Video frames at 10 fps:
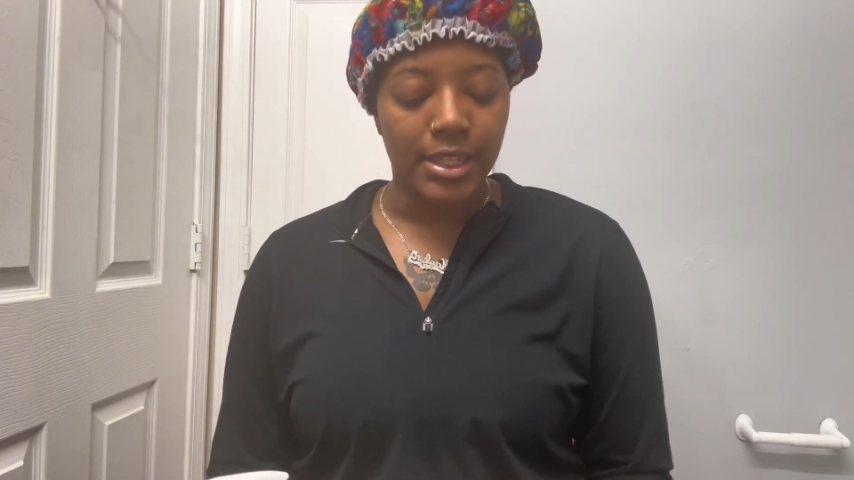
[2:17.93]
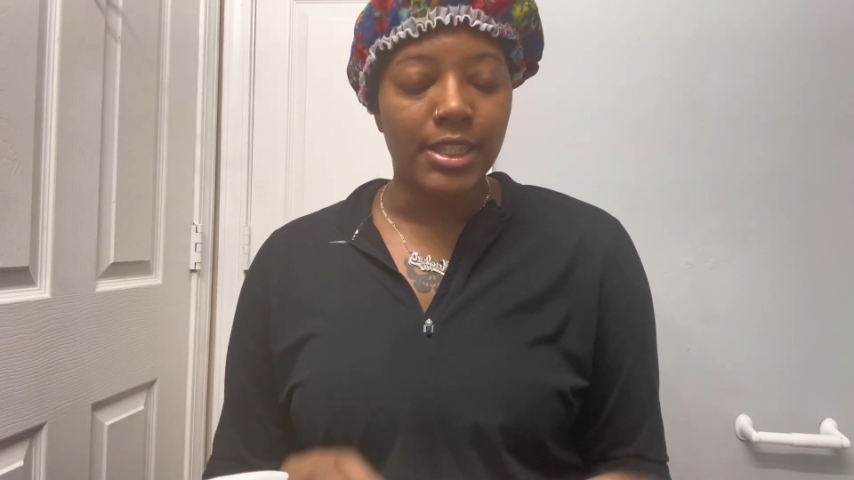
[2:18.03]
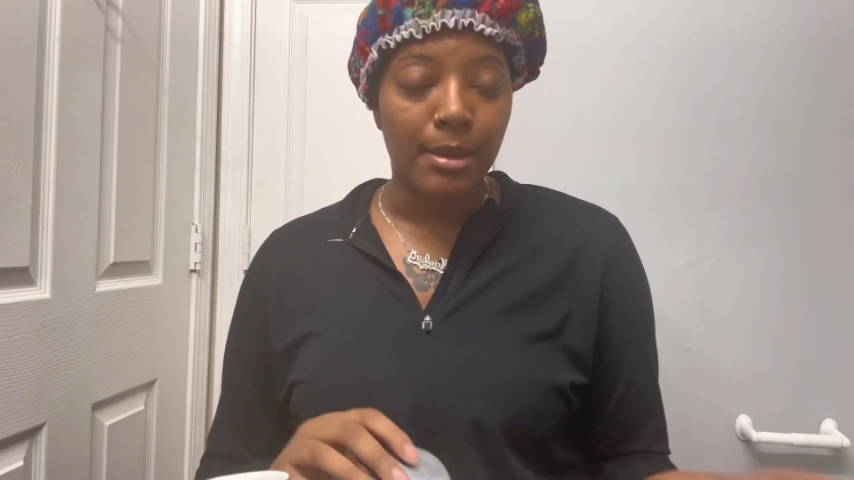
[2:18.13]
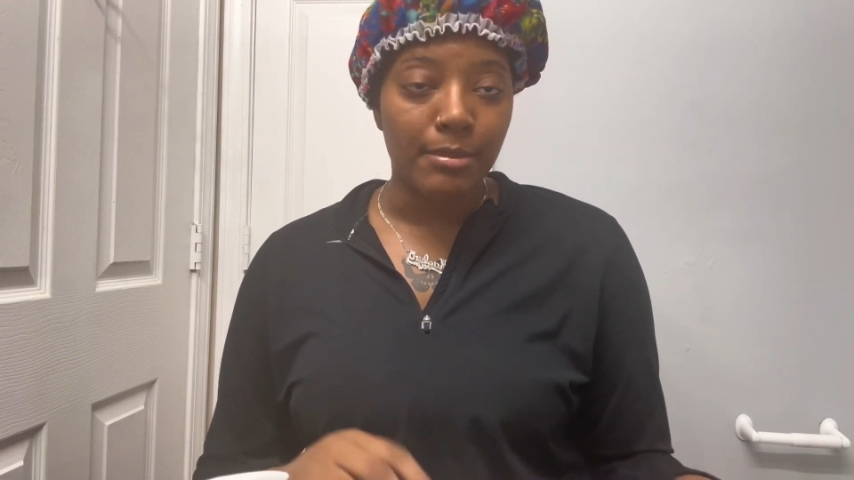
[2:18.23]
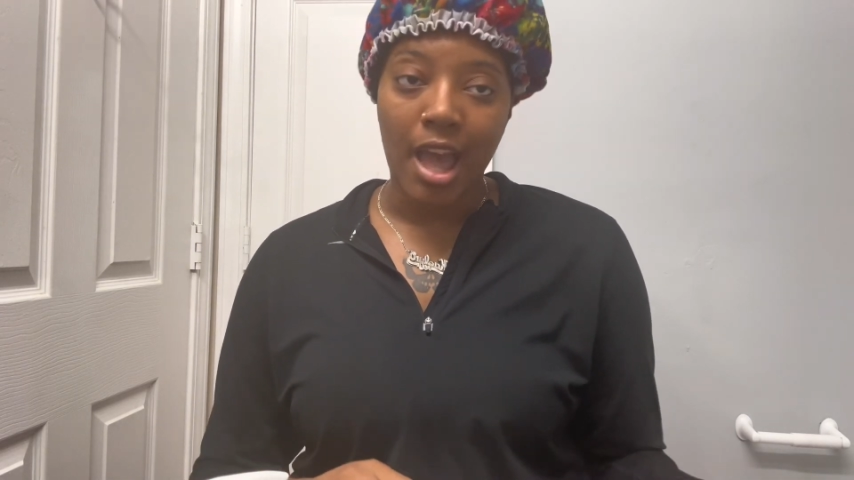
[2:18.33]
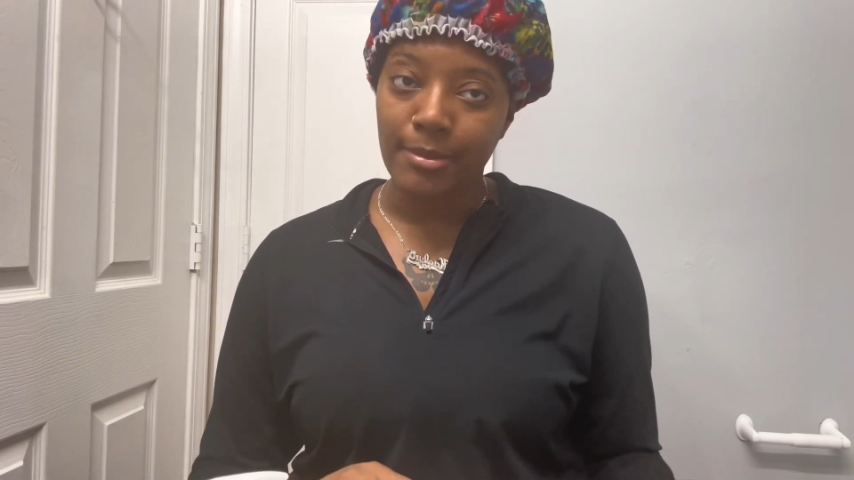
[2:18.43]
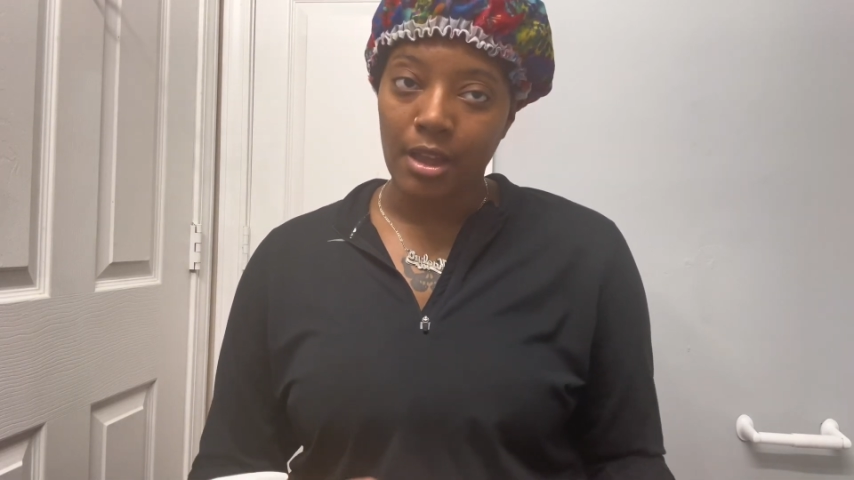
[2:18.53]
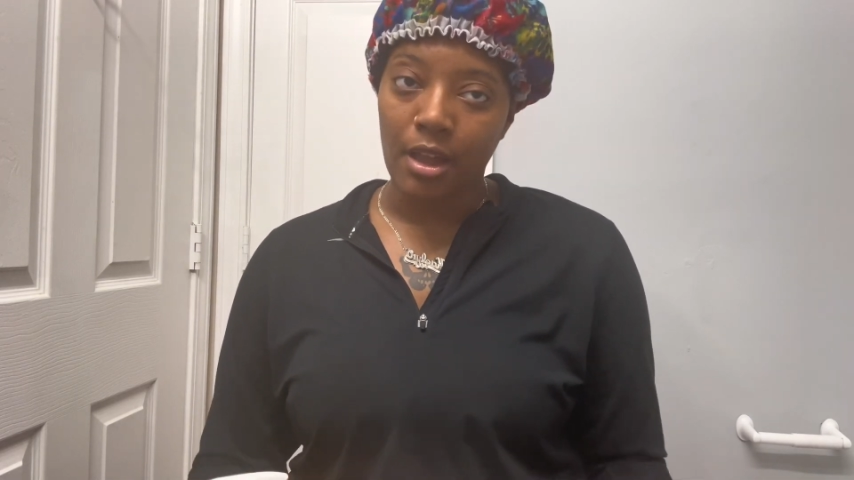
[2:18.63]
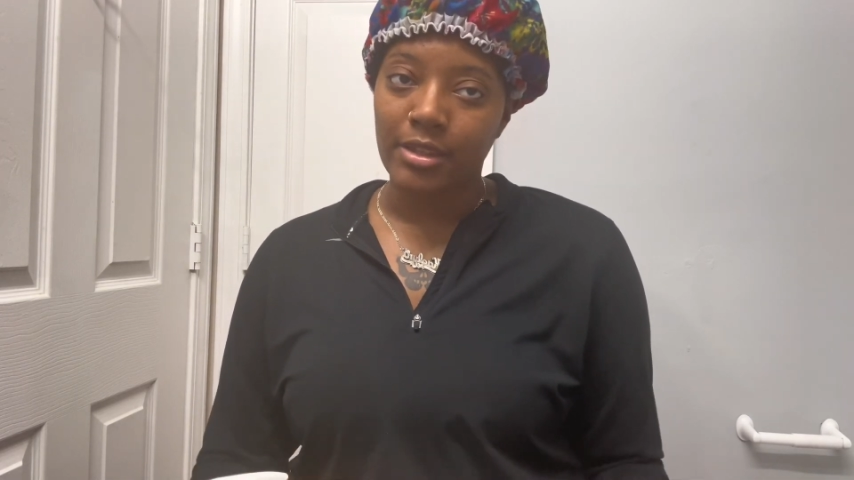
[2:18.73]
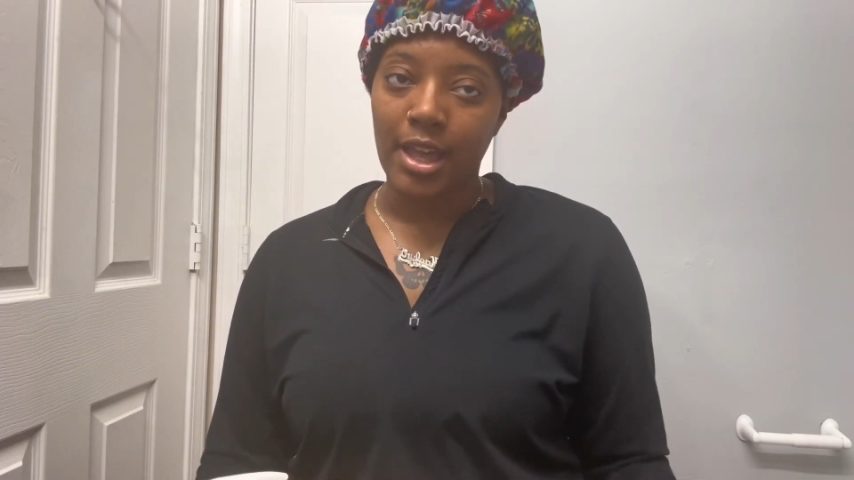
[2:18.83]
sometimes,
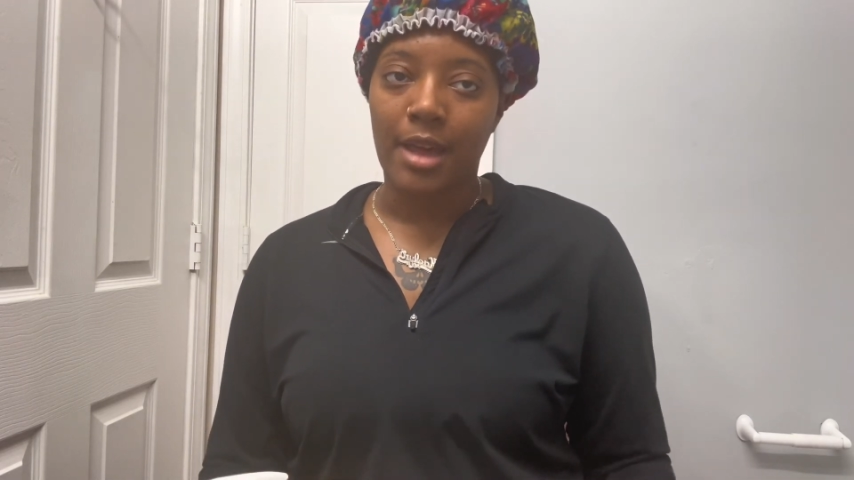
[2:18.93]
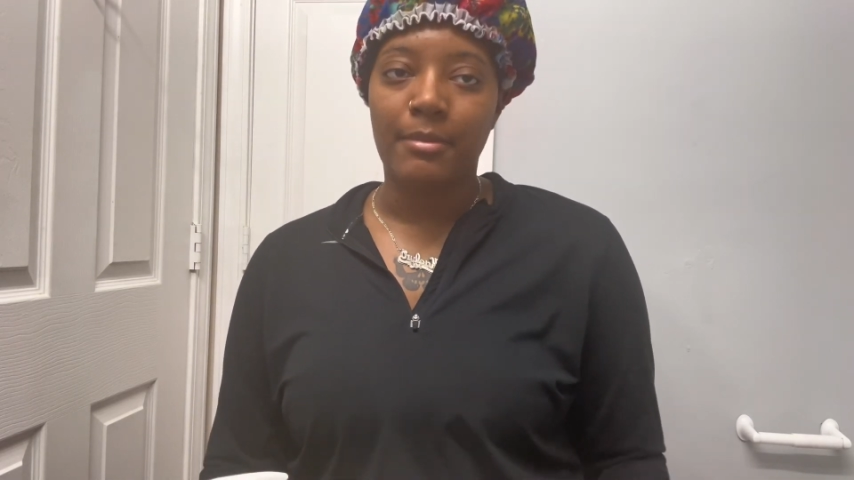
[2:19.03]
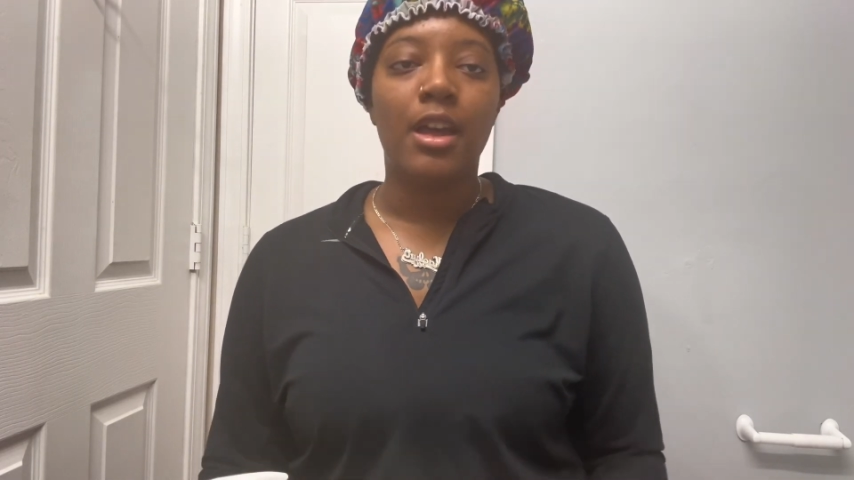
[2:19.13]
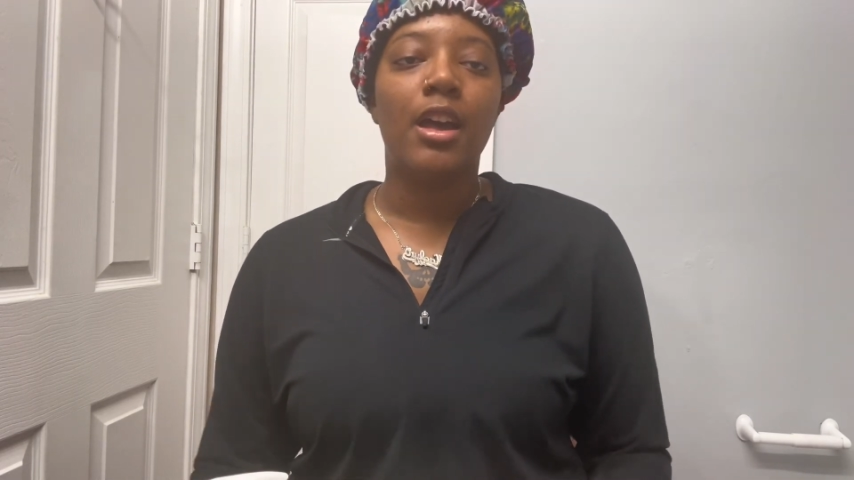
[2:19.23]
not all the time,